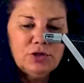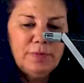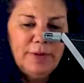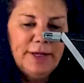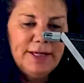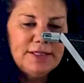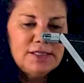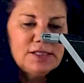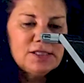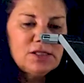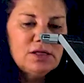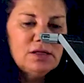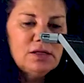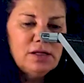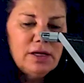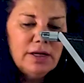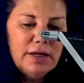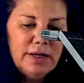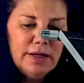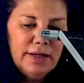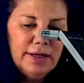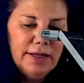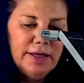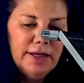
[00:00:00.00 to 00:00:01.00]
pencil.
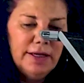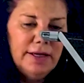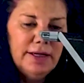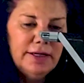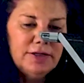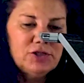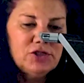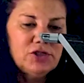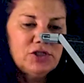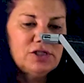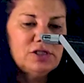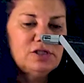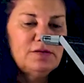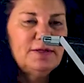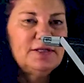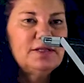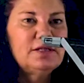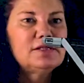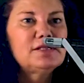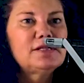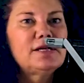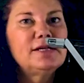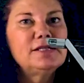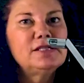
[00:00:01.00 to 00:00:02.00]
It's just about
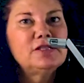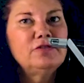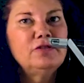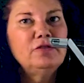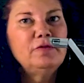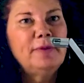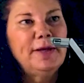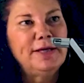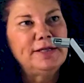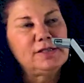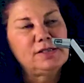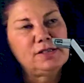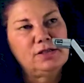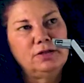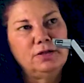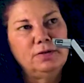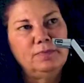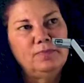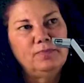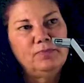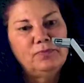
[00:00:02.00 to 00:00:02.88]
the size of a pencil.